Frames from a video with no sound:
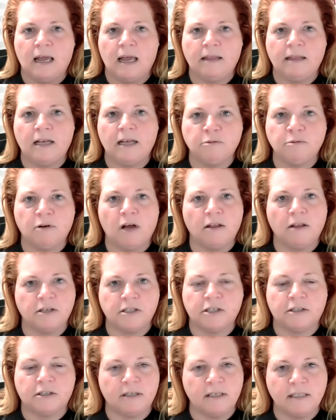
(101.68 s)
that's when all the
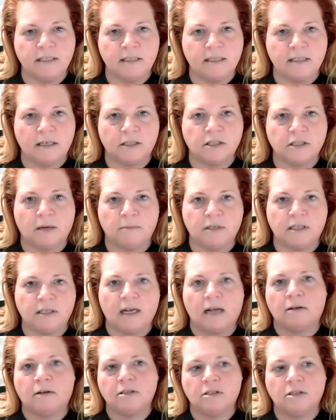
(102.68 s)
tourists and such come to
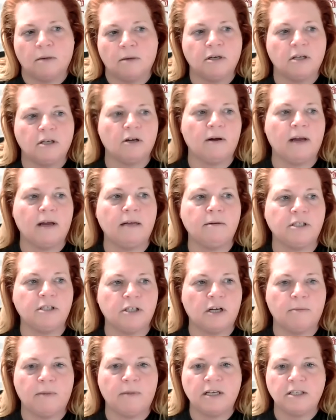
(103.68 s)
town. So I'm going to go ahead and
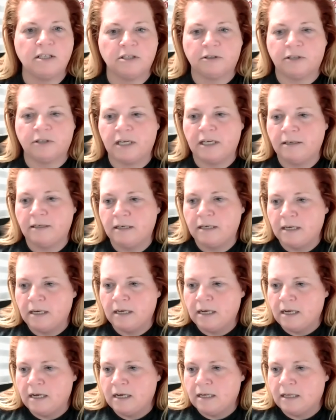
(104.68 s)
share my screen
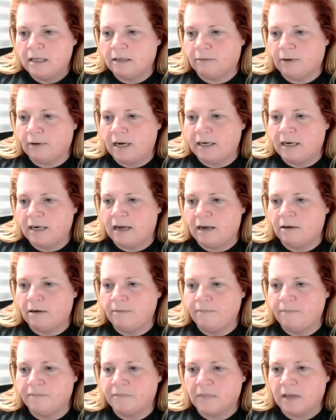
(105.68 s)
right
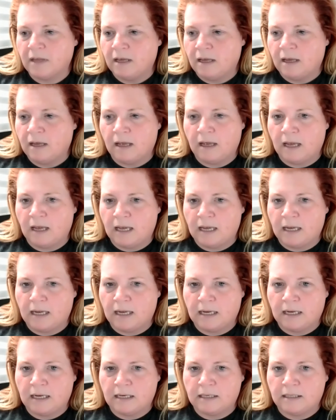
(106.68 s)
now.
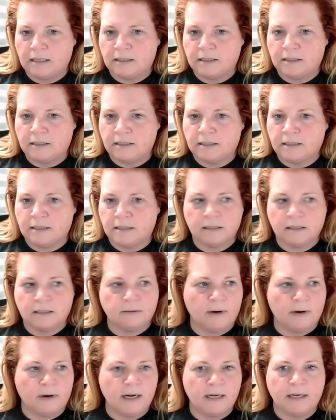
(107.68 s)
And
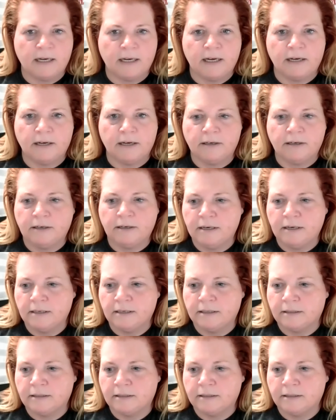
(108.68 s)
right here.